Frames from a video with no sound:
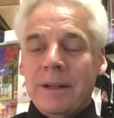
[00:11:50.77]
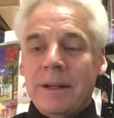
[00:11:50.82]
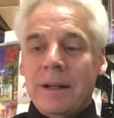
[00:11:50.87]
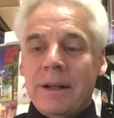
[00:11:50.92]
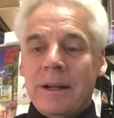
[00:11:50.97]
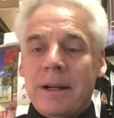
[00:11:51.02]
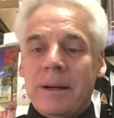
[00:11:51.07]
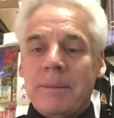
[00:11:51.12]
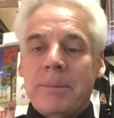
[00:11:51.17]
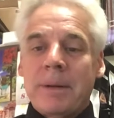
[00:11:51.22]

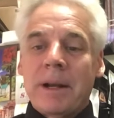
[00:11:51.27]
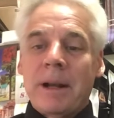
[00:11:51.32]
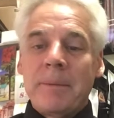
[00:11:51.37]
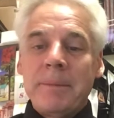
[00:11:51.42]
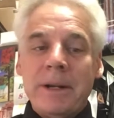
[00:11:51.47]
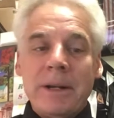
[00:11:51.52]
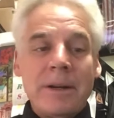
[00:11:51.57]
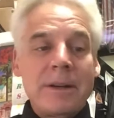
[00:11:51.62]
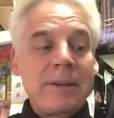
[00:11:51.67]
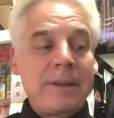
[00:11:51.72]
But
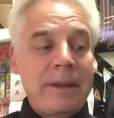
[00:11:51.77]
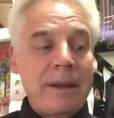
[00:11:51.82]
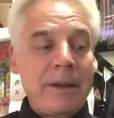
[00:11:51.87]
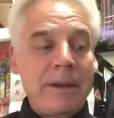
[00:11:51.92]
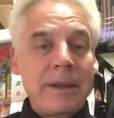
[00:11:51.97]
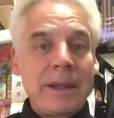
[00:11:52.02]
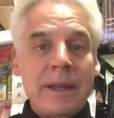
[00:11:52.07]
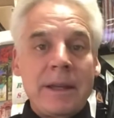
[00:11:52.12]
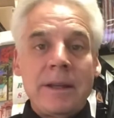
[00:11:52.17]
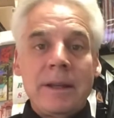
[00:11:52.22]
I'm here to
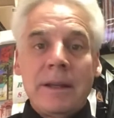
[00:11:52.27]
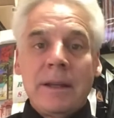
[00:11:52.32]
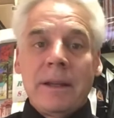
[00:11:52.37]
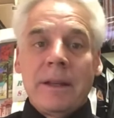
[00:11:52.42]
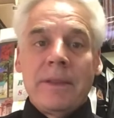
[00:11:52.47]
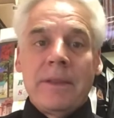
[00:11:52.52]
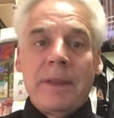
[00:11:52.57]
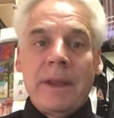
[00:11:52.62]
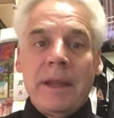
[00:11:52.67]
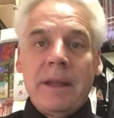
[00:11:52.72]
tell you
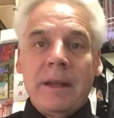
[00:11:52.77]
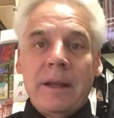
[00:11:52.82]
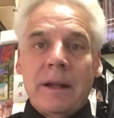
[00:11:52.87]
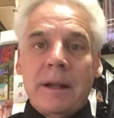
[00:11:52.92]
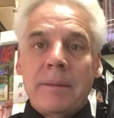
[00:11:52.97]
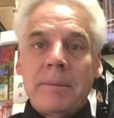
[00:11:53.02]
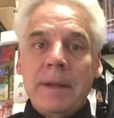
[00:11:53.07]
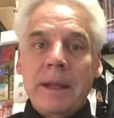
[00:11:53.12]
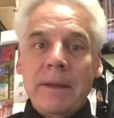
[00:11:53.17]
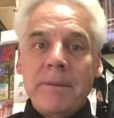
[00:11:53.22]

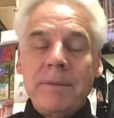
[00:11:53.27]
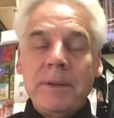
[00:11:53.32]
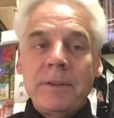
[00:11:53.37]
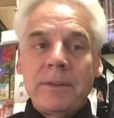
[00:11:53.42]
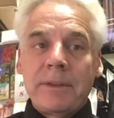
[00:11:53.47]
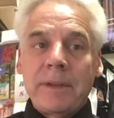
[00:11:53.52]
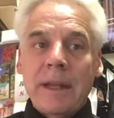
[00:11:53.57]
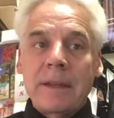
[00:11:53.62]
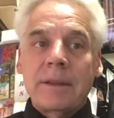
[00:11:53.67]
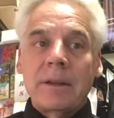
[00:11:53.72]
that if you
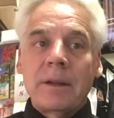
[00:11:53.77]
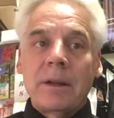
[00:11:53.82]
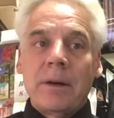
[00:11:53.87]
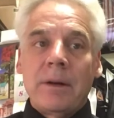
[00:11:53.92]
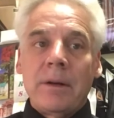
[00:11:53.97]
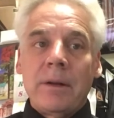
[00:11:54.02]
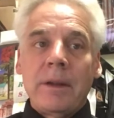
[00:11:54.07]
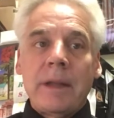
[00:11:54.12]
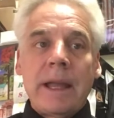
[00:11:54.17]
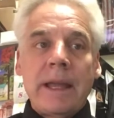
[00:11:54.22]
set the goal,